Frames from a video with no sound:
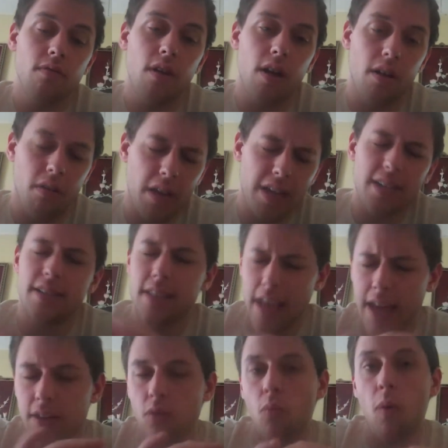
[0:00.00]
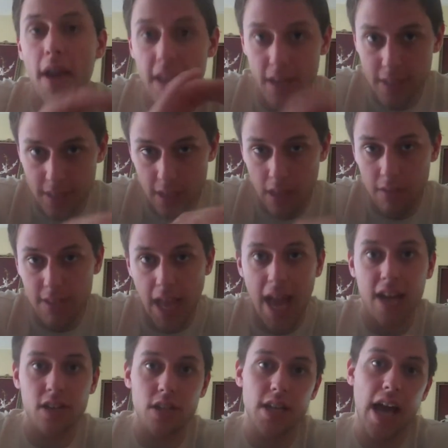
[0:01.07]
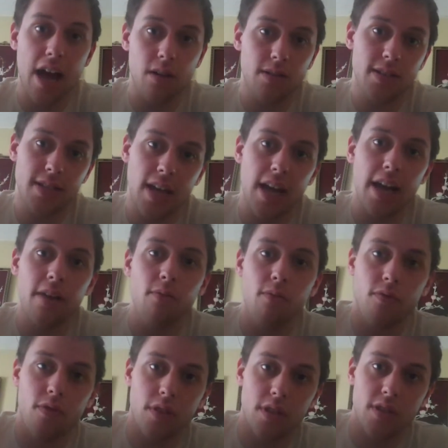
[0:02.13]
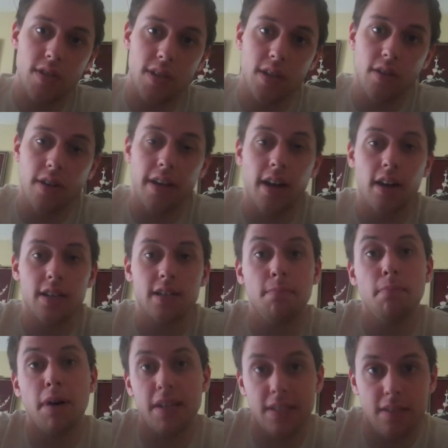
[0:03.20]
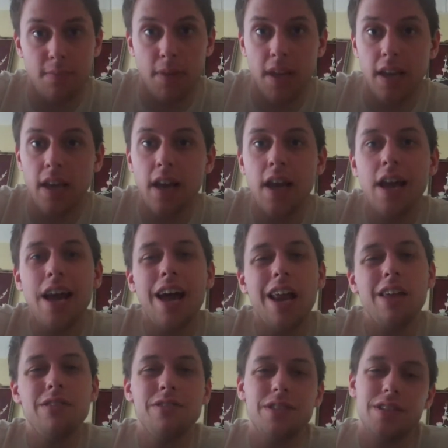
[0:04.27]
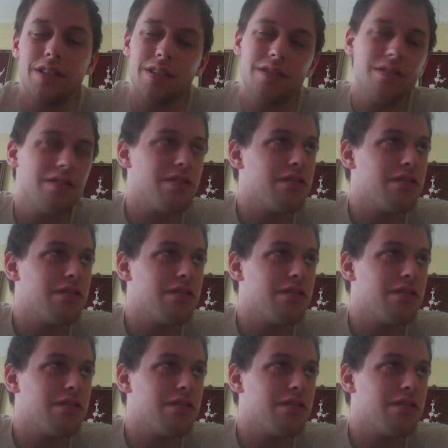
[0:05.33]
and I guess they had to wait until I was actually outside for the security guard to bust me. And he was